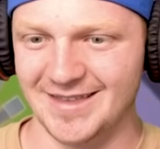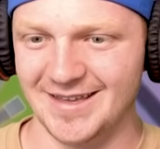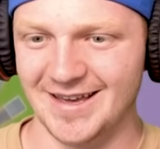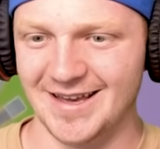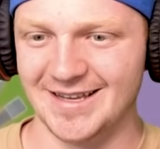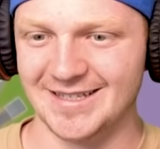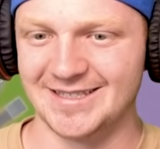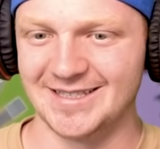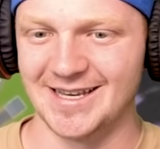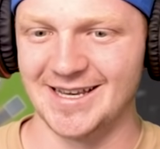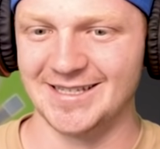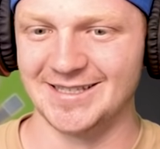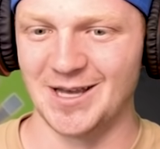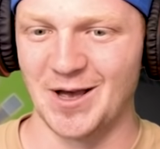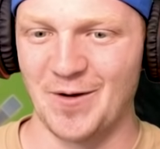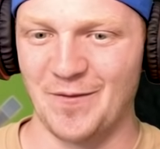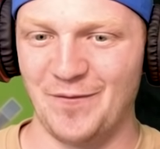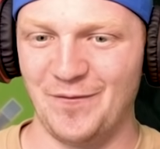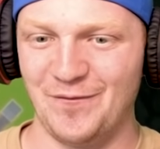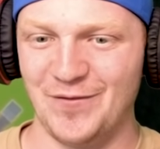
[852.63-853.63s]
This is
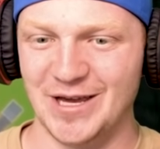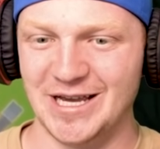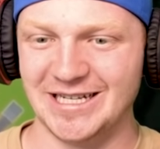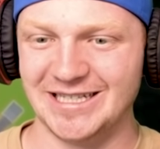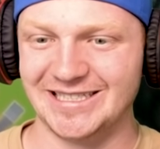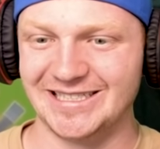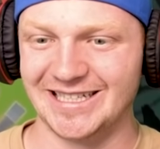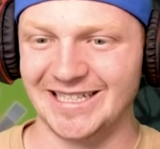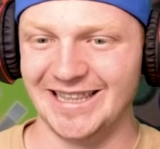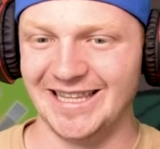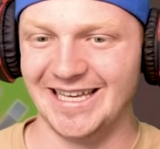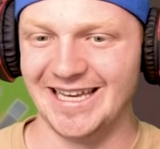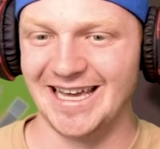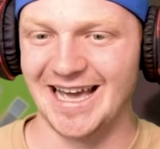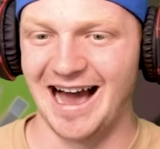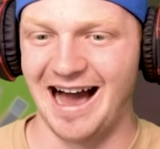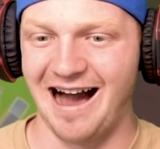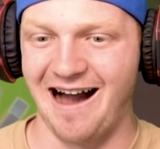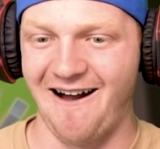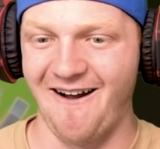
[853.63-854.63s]
officially
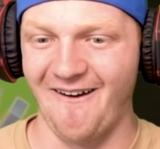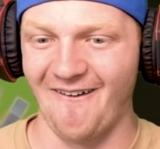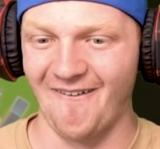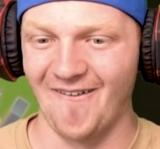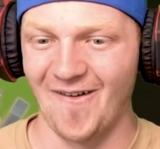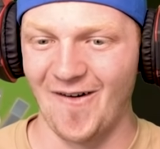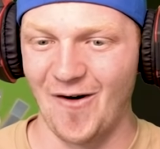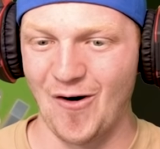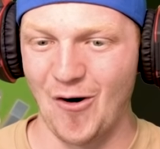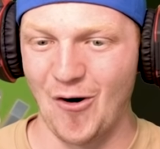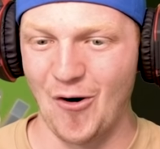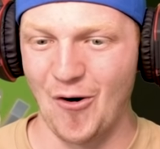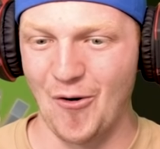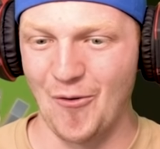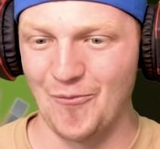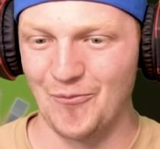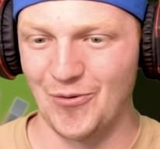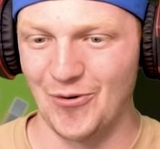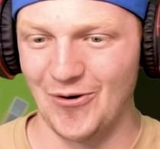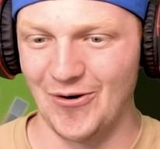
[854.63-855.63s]
our
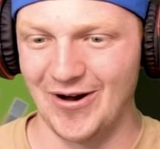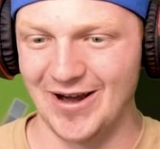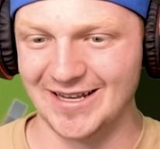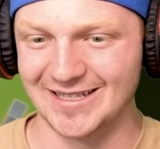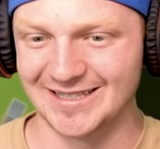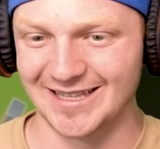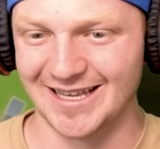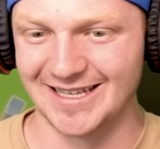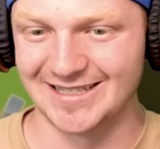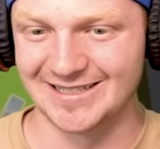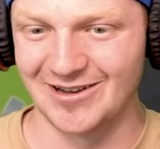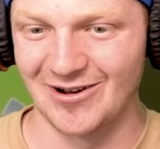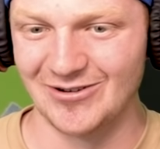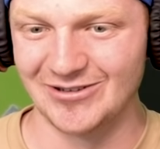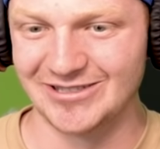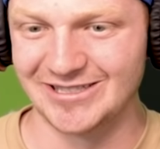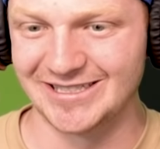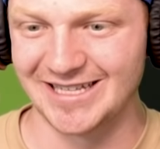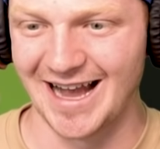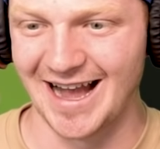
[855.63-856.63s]
home, boys. Let's go
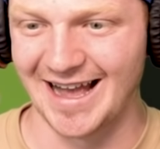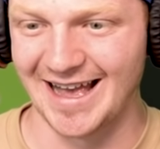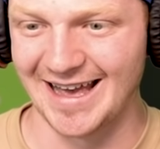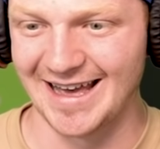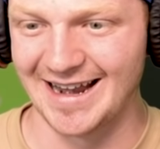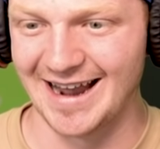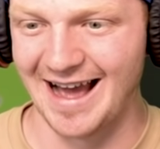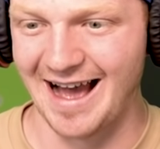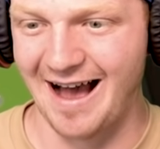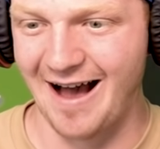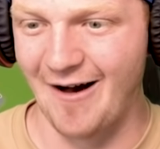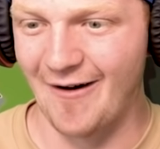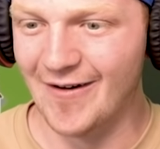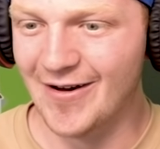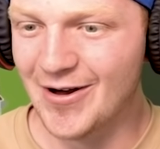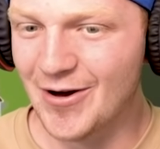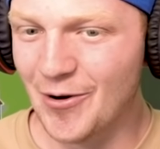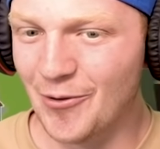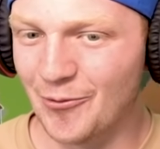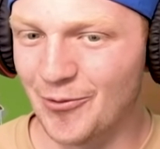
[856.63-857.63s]
check it out.
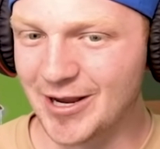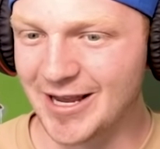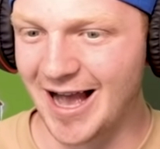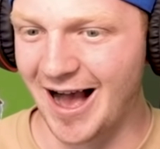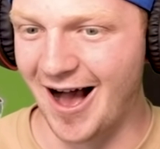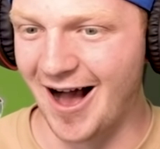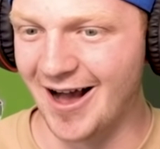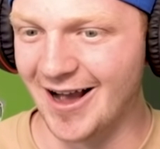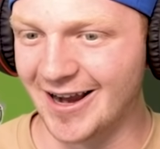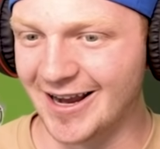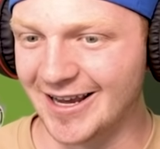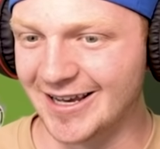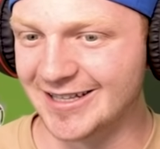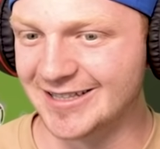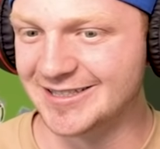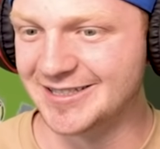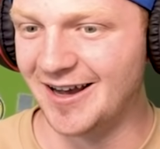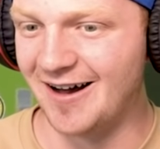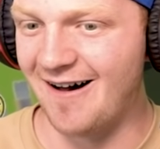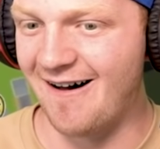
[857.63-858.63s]
We got a
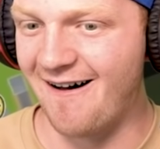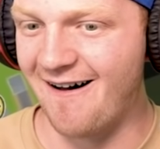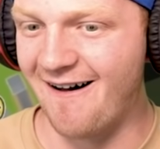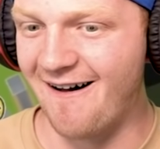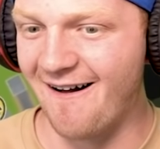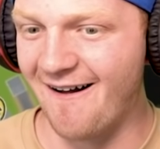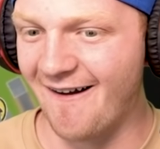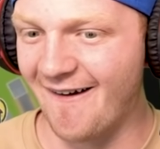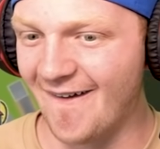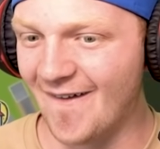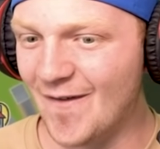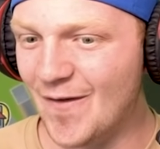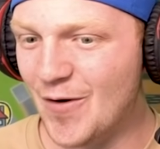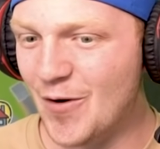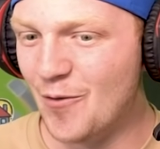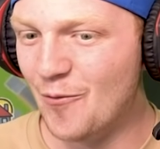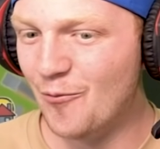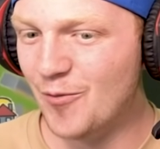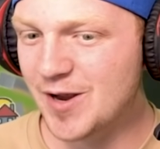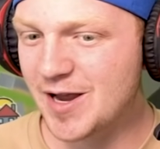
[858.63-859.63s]
guitar.
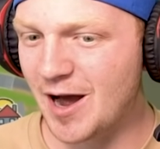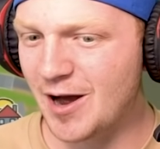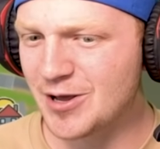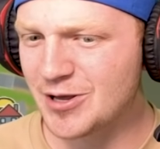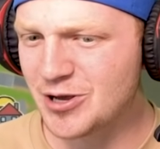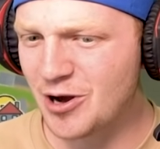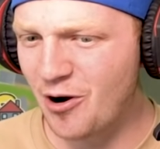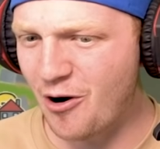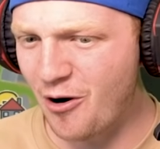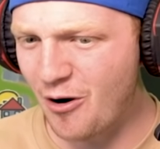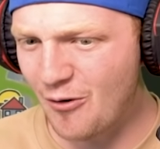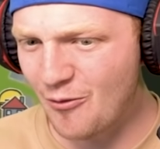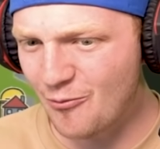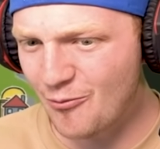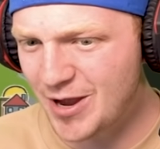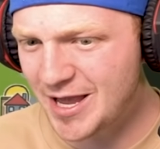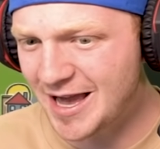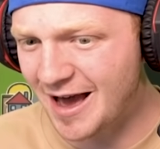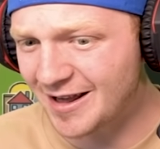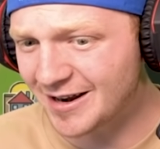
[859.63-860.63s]
We got a
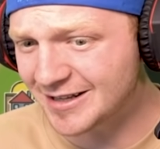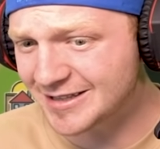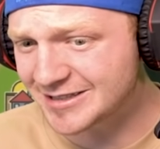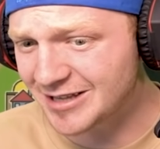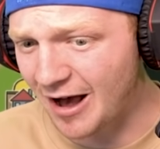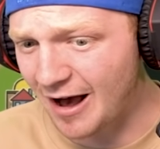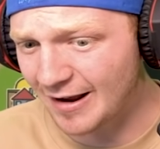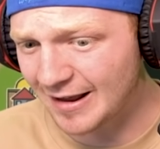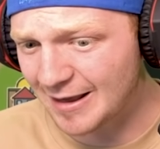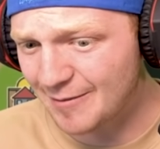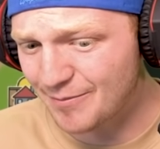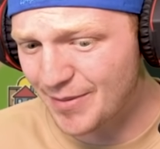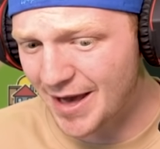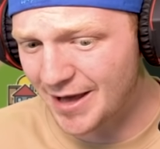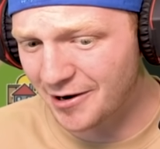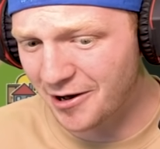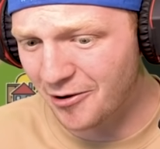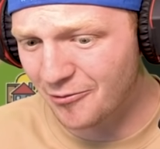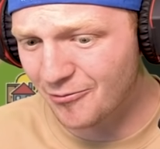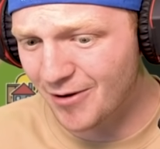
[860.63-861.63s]
donkey bed
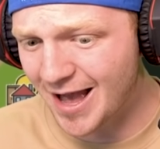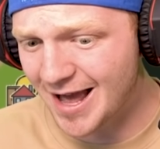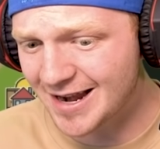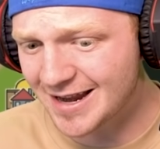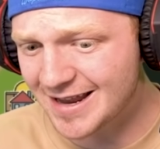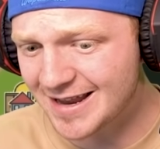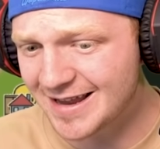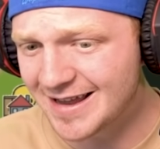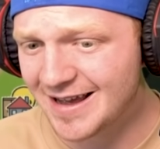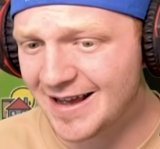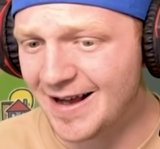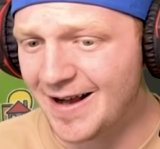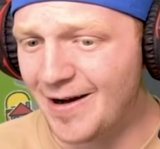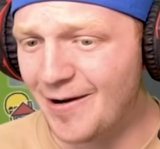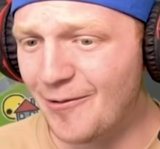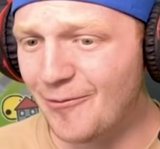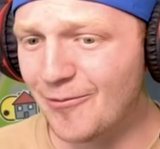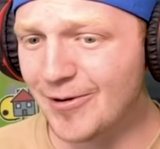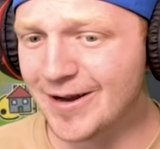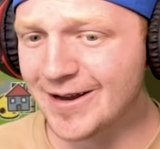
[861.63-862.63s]
already.
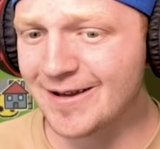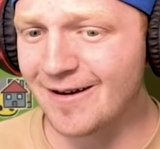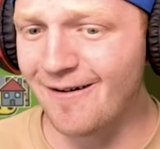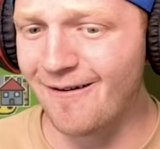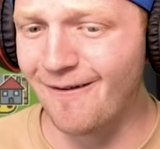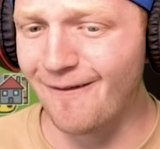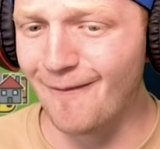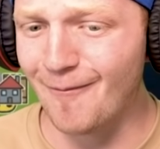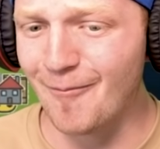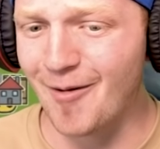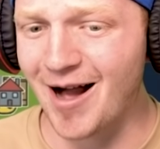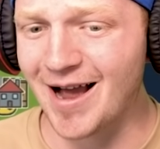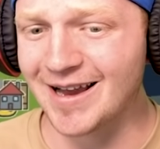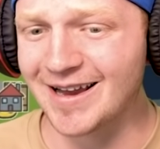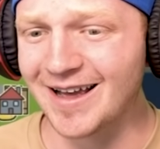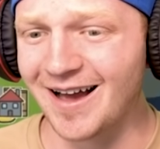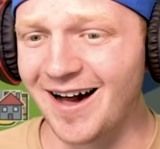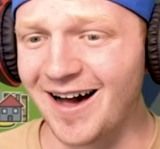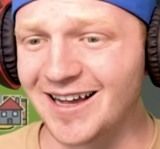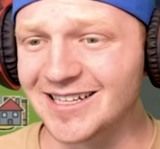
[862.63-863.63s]
Oh my
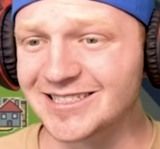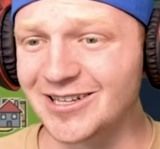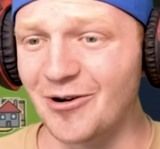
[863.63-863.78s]
gosh.